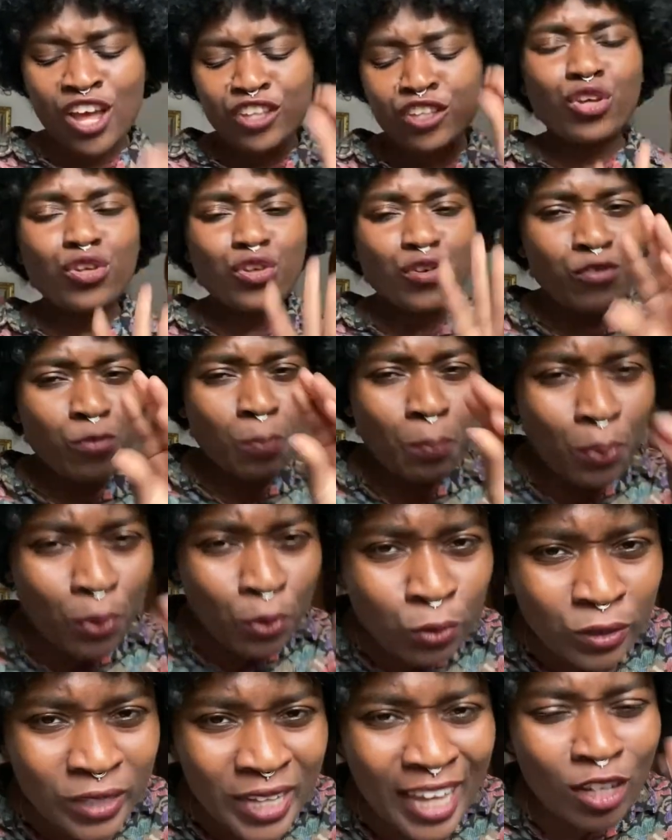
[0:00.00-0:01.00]
You've
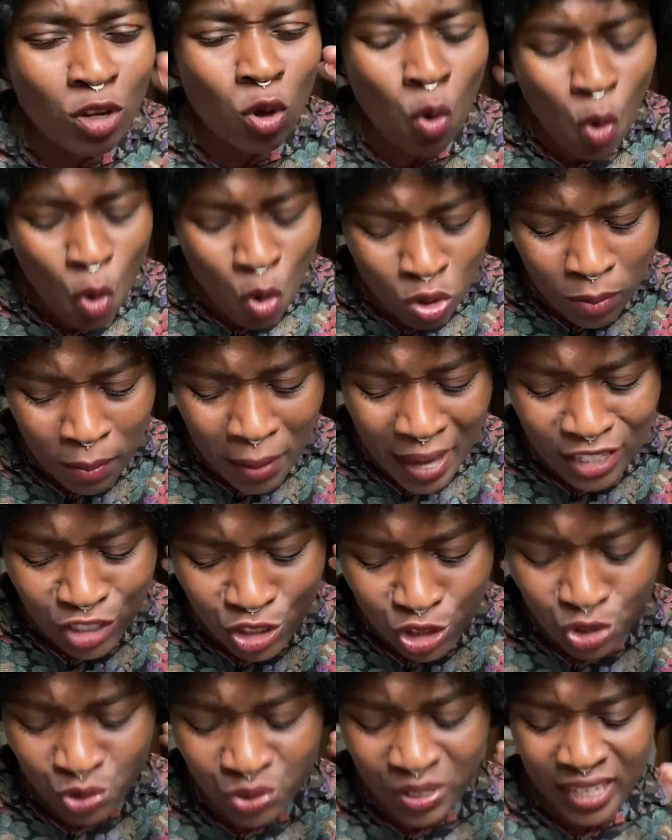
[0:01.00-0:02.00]
pulled at all my
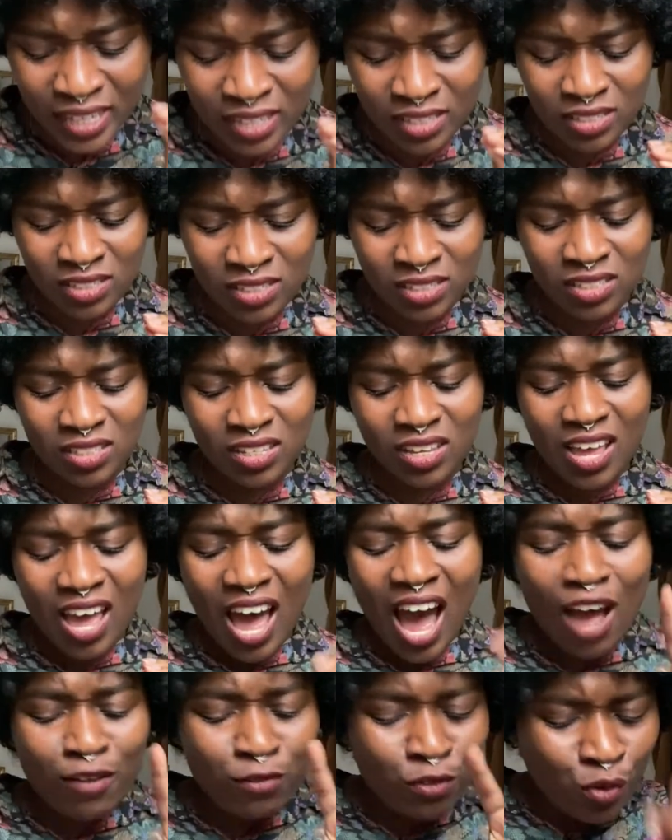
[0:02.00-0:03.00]
strings.
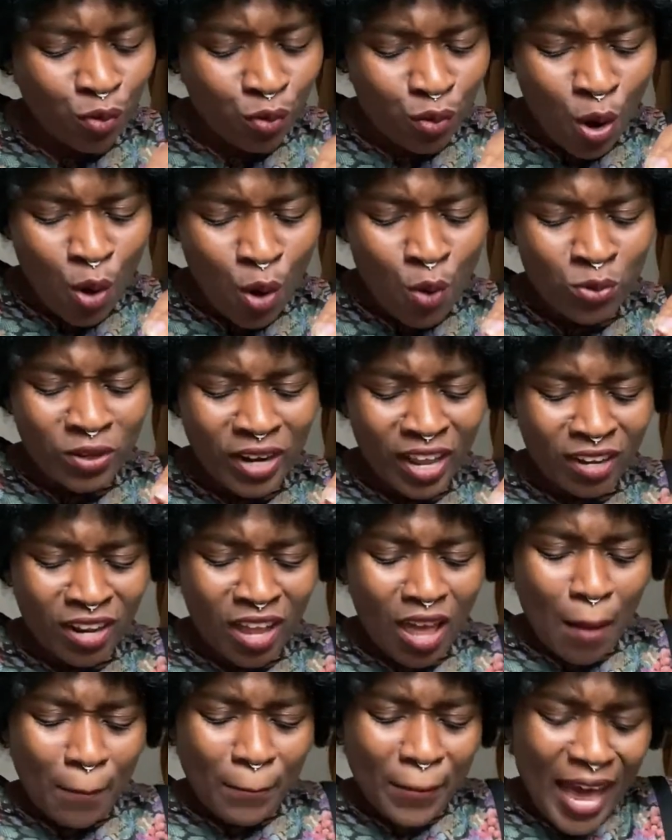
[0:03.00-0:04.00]
I've grown and
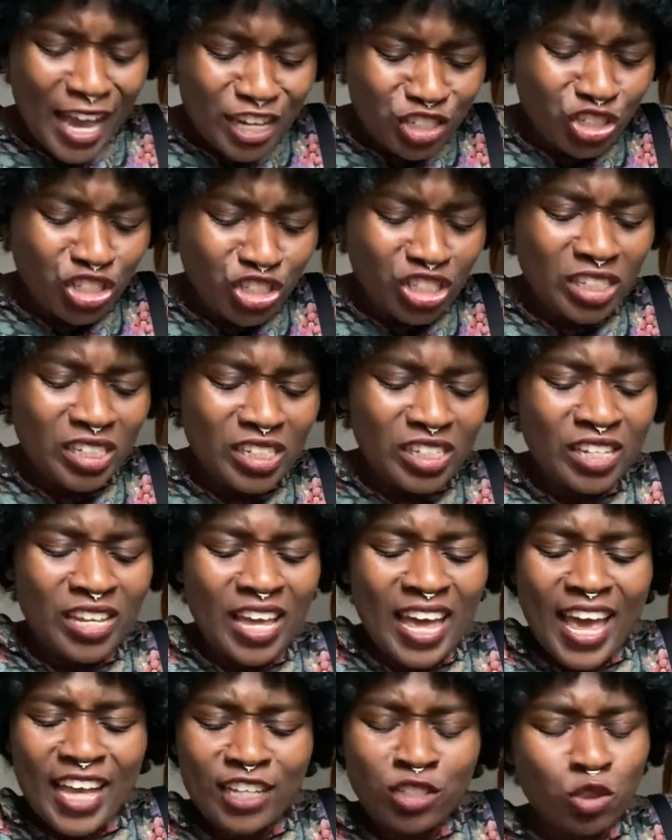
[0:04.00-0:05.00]
passionately,
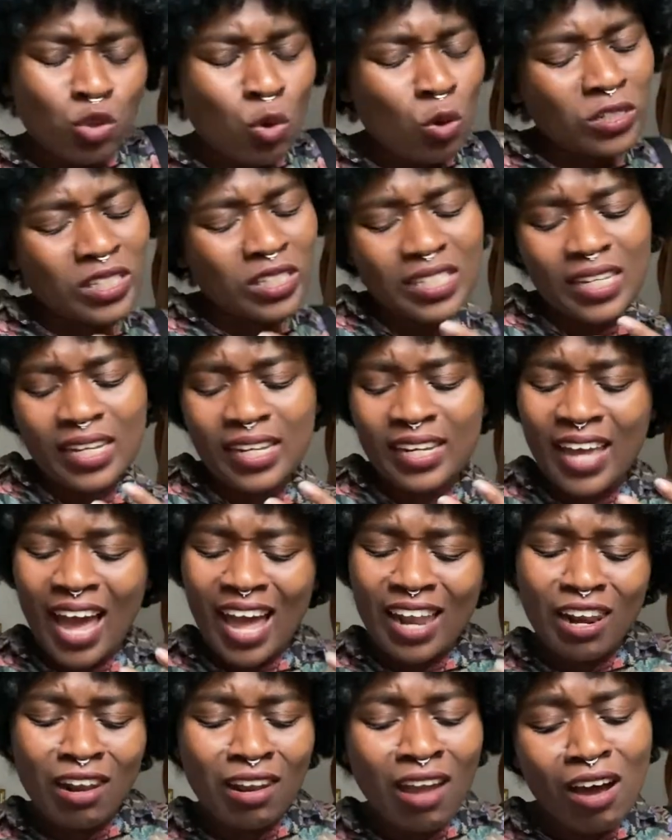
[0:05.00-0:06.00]
exhaustingly,
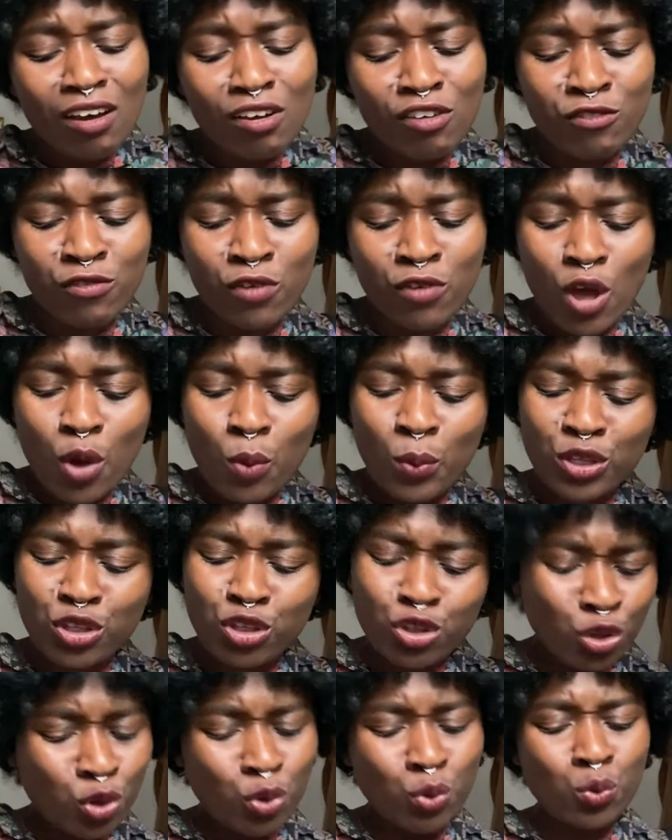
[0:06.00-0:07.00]
I love with
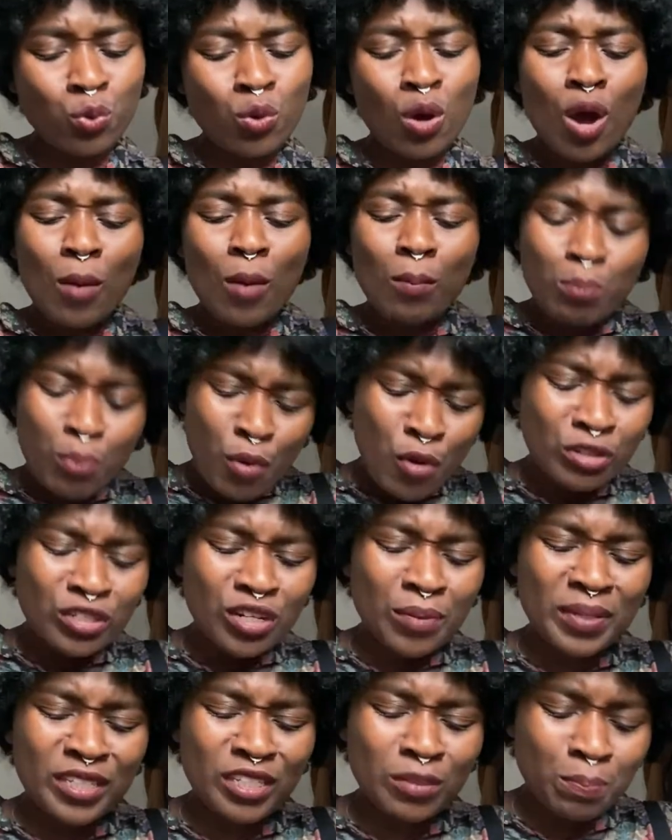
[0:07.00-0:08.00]
you.
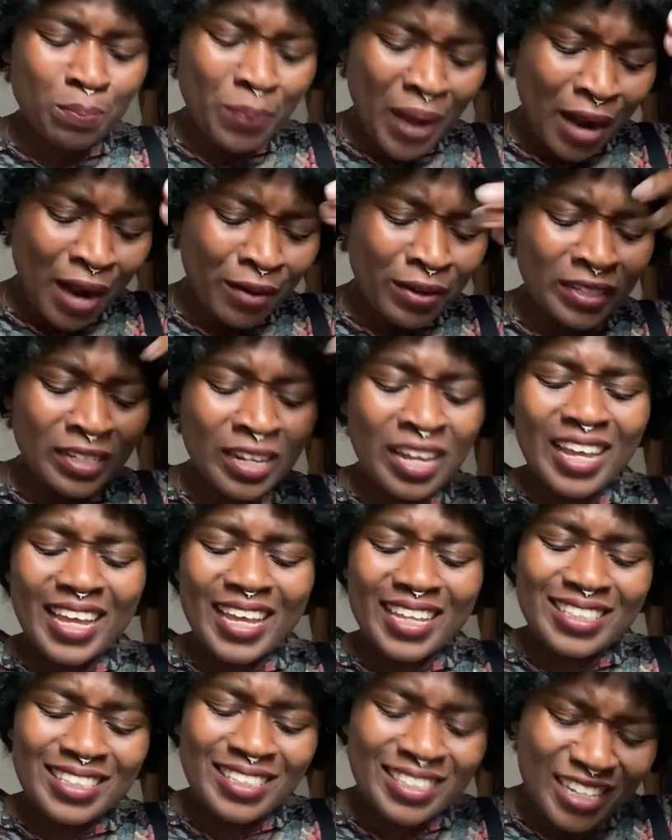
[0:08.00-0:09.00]
Boredom is barren.
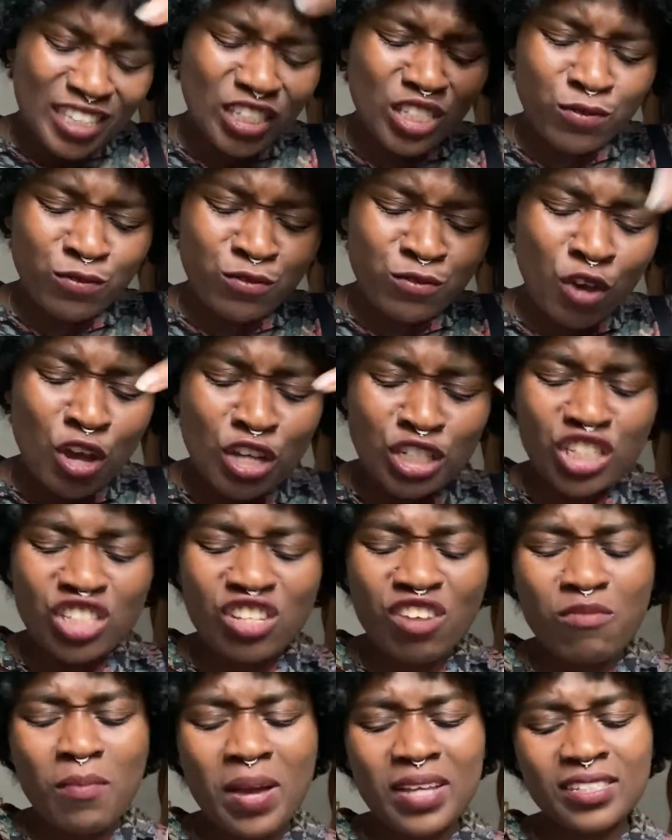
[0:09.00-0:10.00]
This version
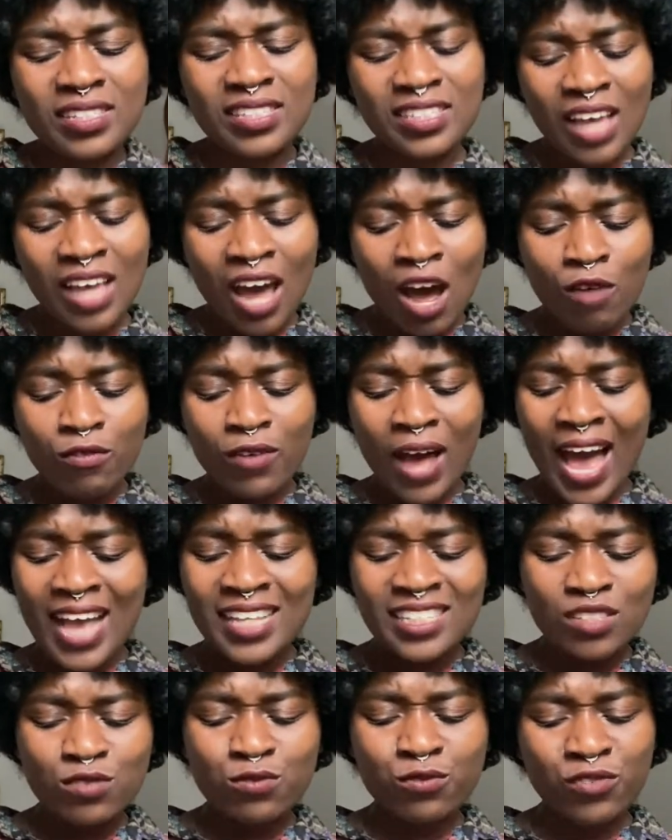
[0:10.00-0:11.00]
of myself
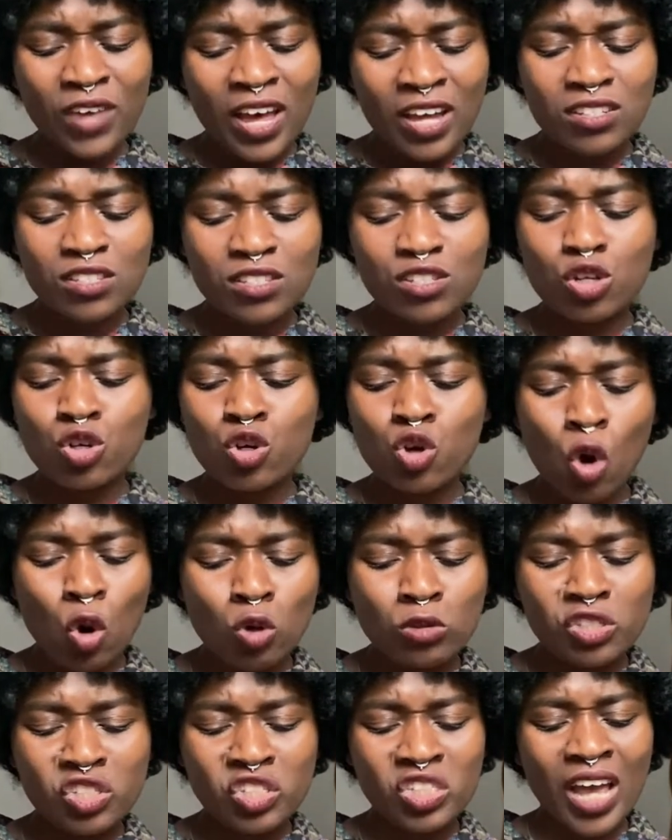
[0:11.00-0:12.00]
hasn't felt the
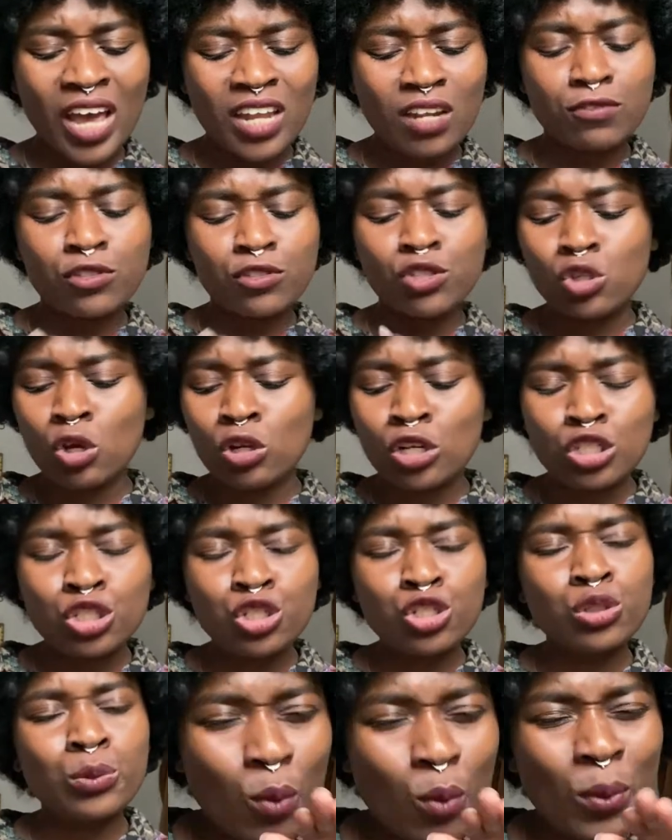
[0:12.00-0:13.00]
cold side of
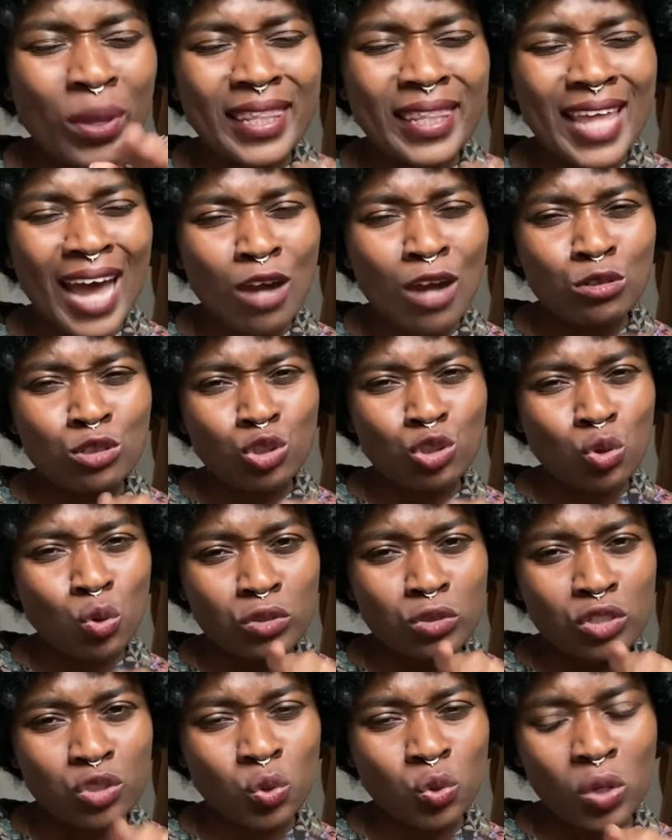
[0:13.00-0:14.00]
solitude without your
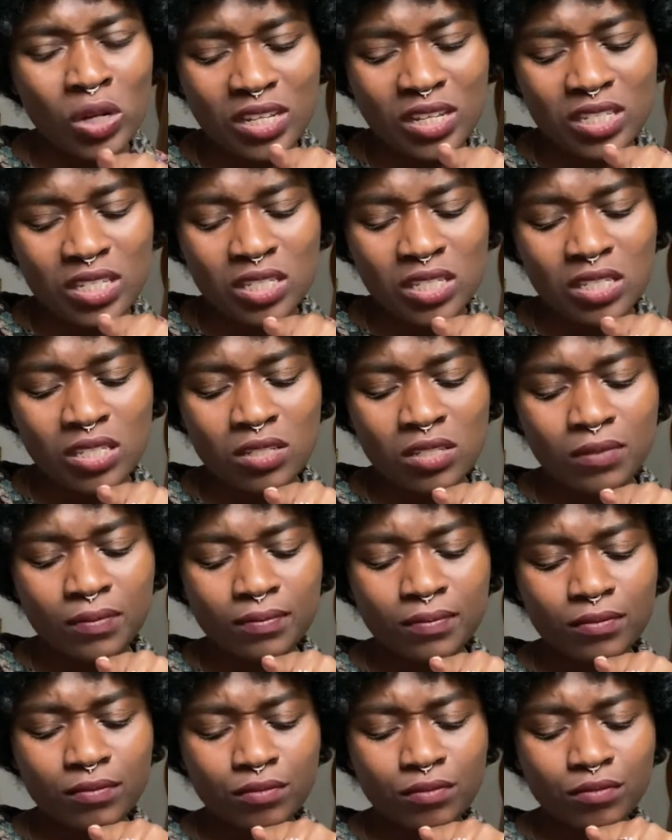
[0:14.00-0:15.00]
solace.
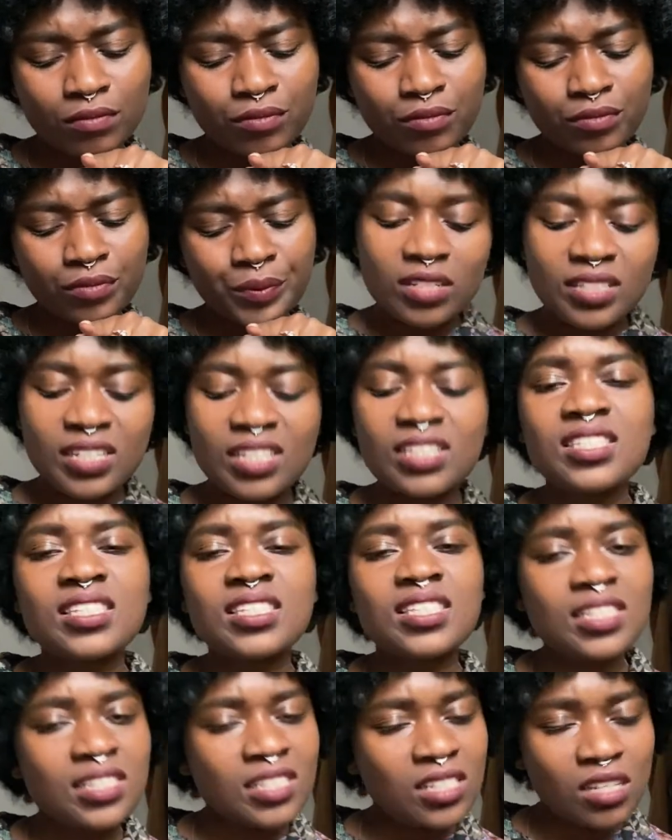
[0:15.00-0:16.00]
The
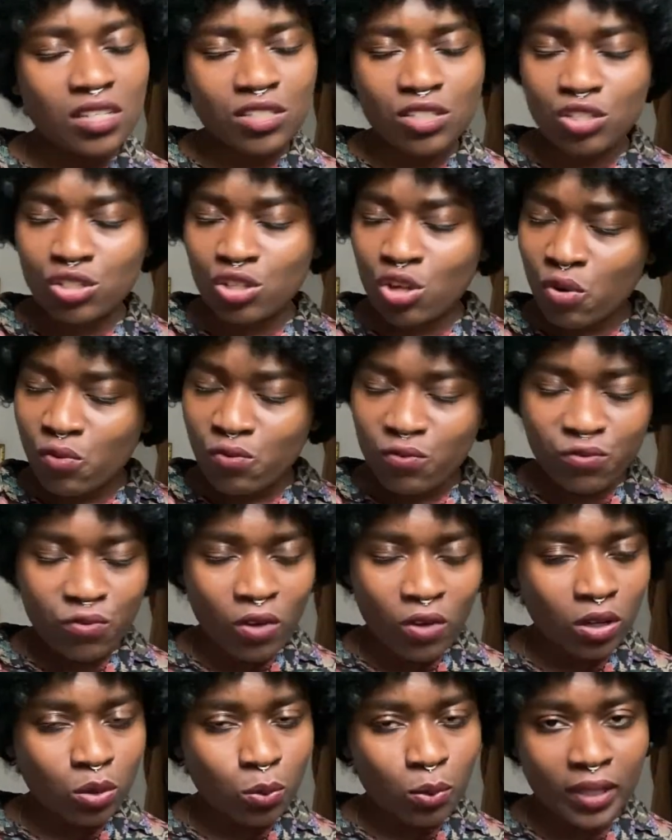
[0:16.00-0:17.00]
city is no
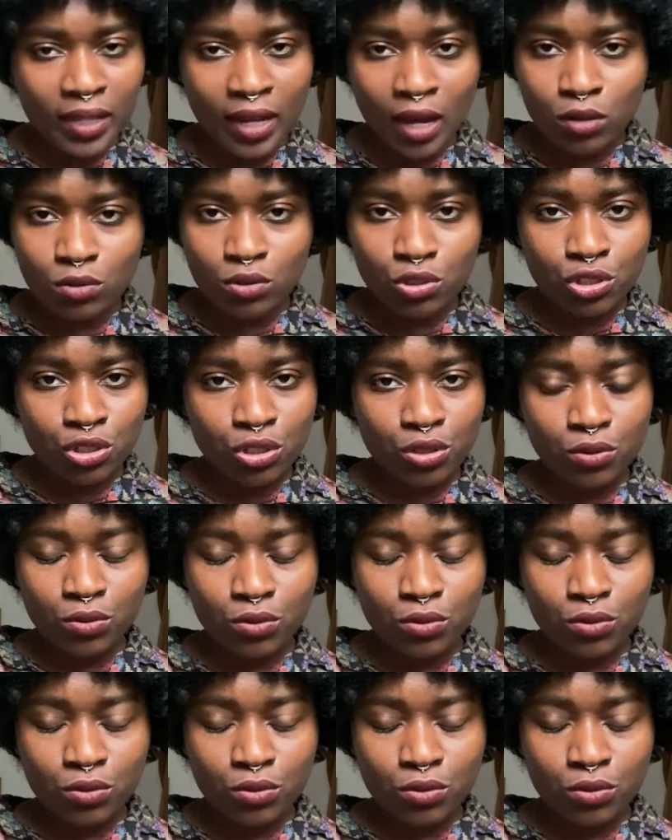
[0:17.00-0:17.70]
fun without you.